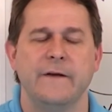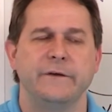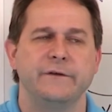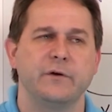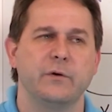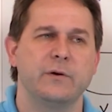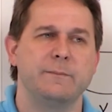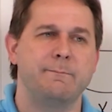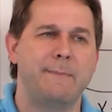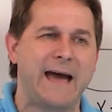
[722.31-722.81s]

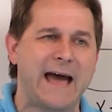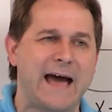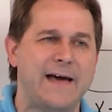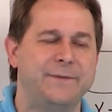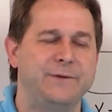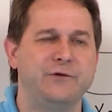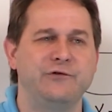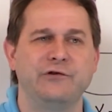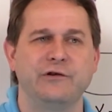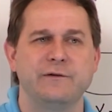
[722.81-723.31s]
So in
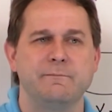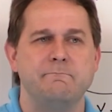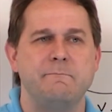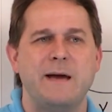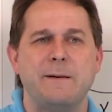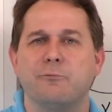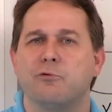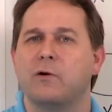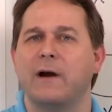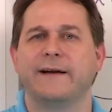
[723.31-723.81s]
math, you shouldn't
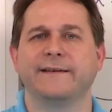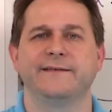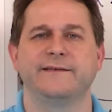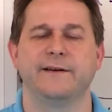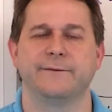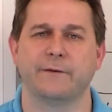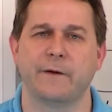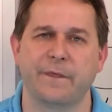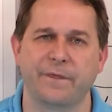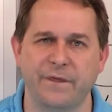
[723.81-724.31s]
memorize
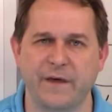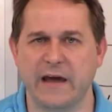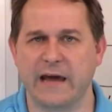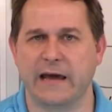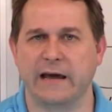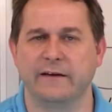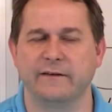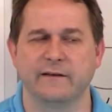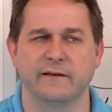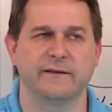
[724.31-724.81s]
different
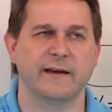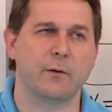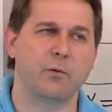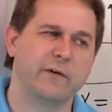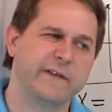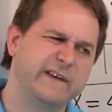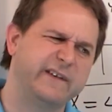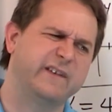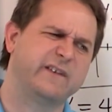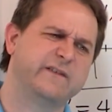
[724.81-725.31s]
things and say,
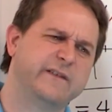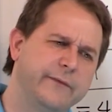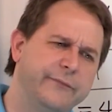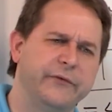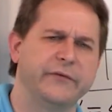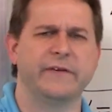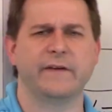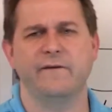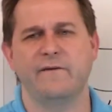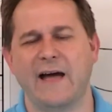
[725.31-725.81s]
well, this is
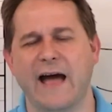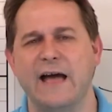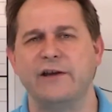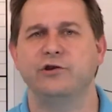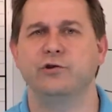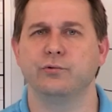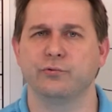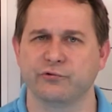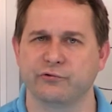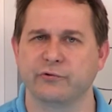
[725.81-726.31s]
different than that.
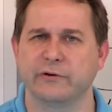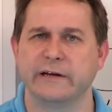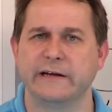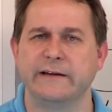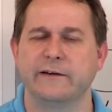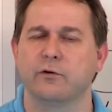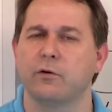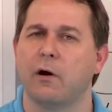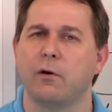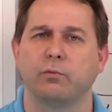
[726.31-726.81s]

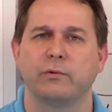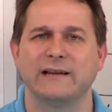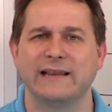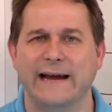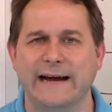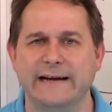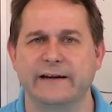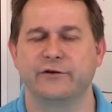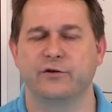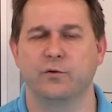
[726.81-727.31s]
Usually they're all
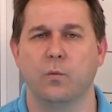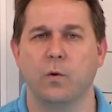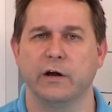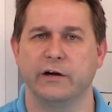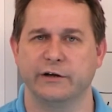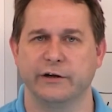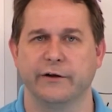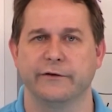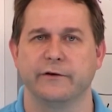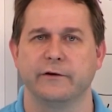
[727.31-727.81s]
related to
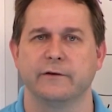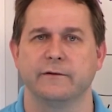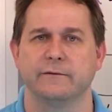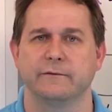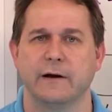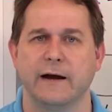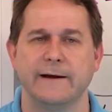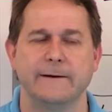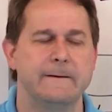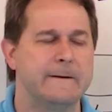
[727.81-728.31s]
one another,
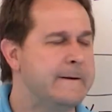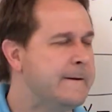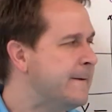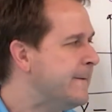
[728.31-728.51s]
right?